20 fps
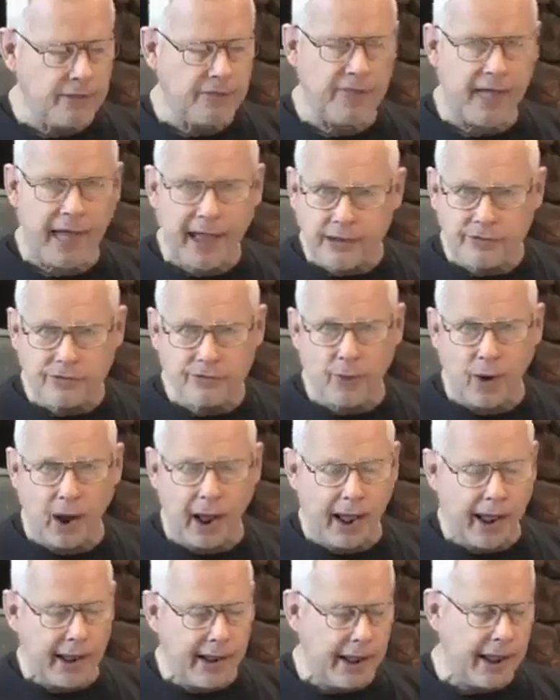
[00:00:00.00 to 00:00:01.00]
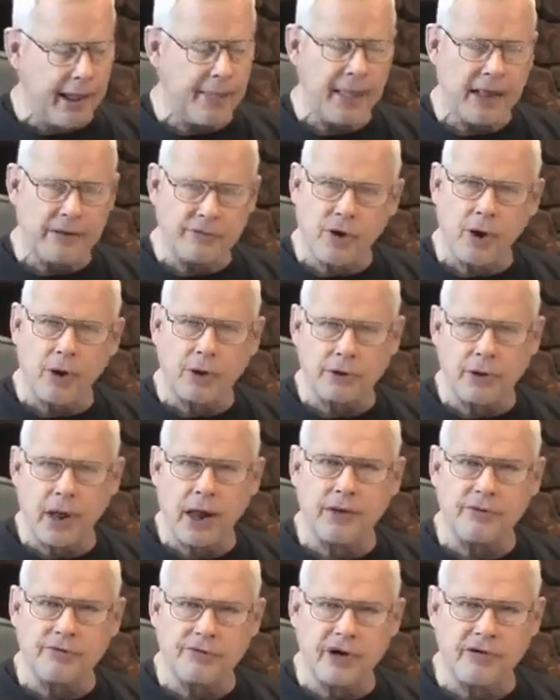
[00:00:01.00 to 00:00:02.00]
That's why, and that's called
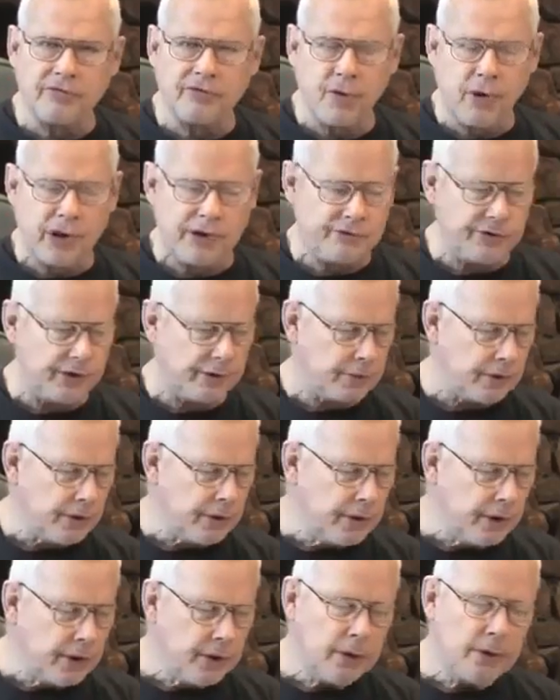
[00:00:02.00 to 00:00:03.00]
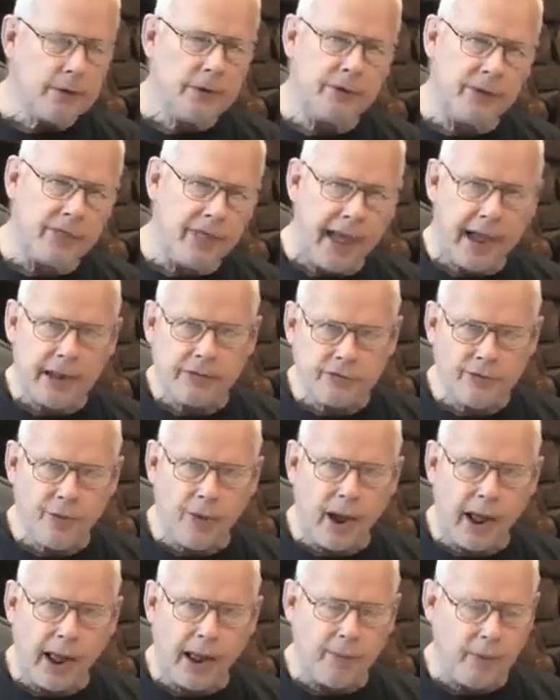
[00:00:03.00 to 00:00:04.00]
non-self-quenching. That's
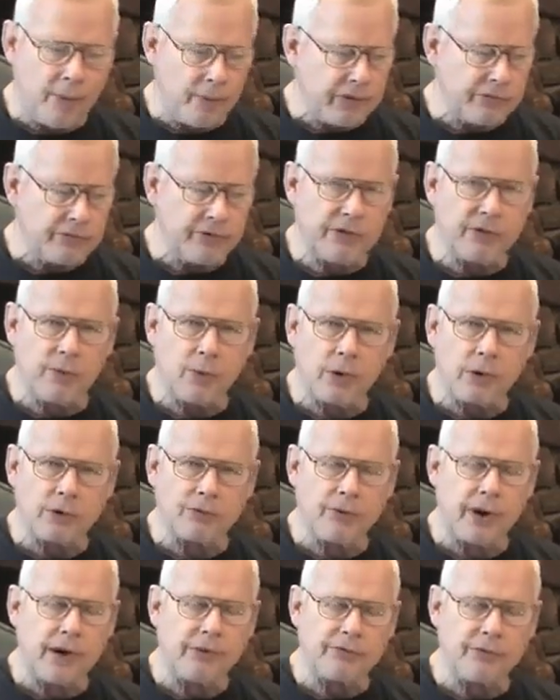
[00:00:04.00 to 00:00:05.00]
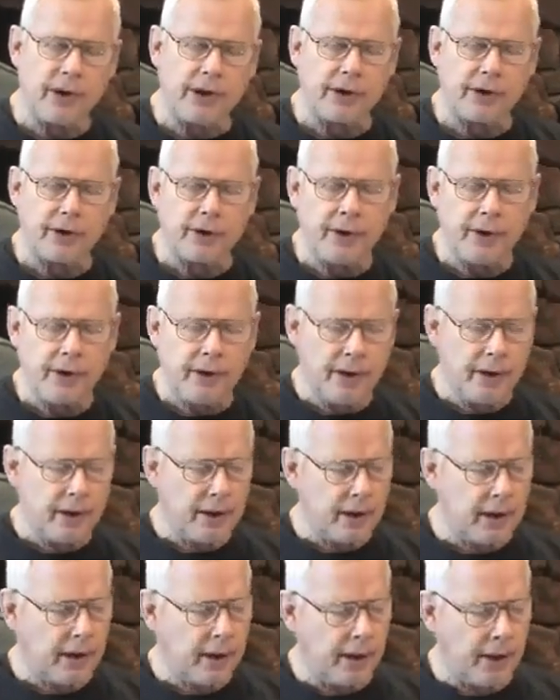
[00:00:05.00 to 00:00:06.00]
why when we see the World Trade Center,
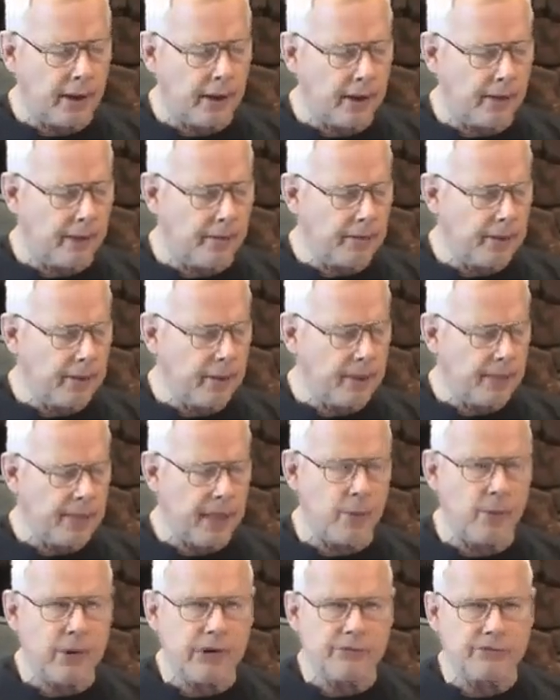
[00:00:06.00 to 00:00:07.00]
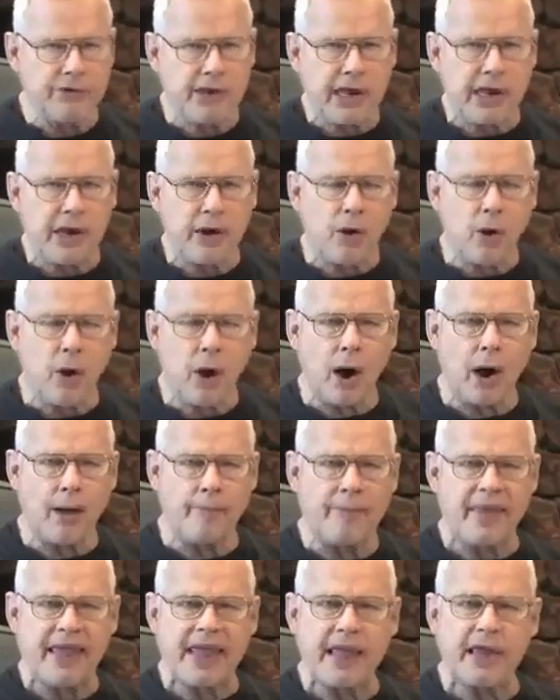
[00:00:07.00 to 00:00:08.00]
that we see a
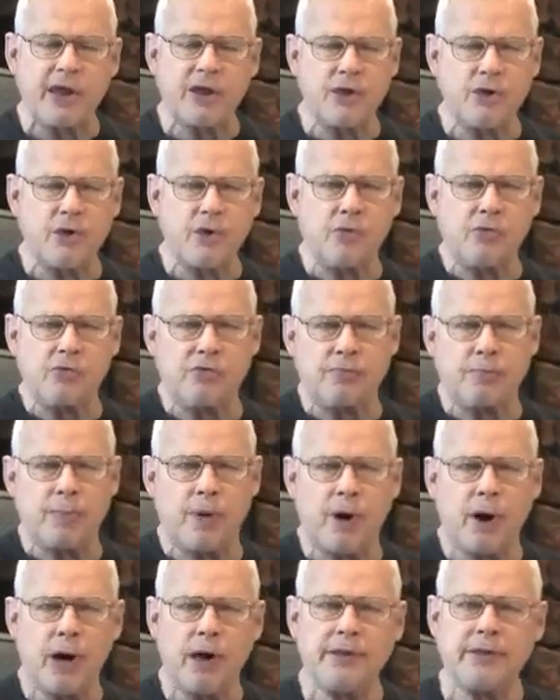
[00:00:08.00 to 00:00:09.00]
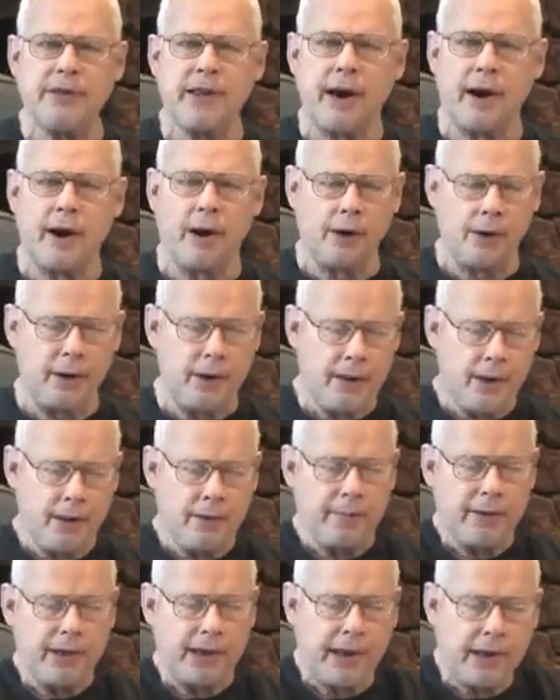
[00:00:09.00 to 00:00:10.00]
big, huge pond there,
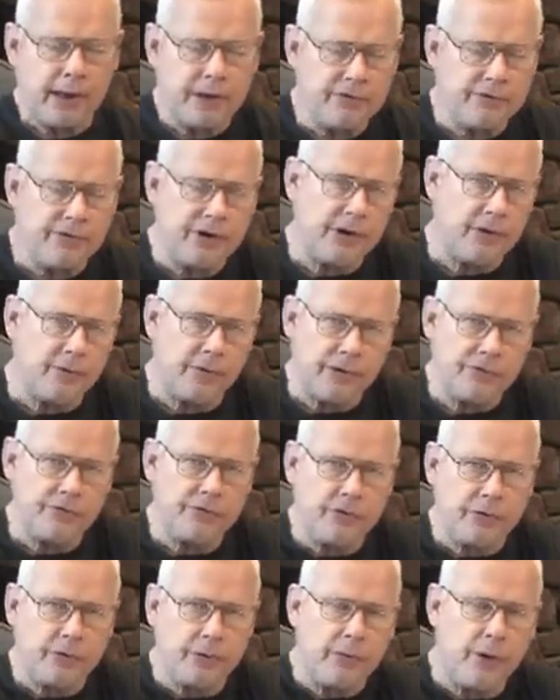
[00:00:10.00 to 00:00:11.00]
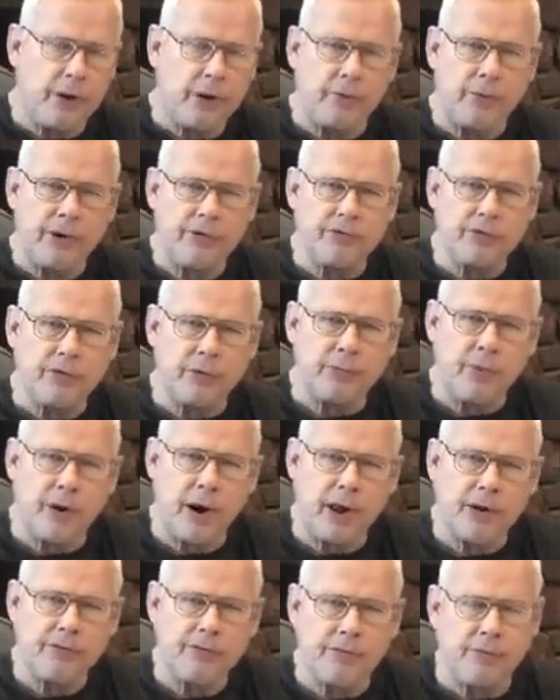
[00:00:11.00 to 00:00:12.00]
because the original
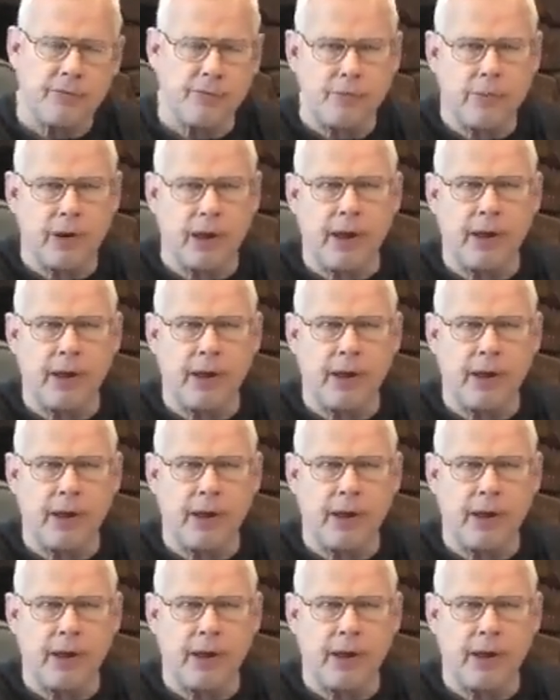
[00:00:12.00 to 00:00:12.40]
project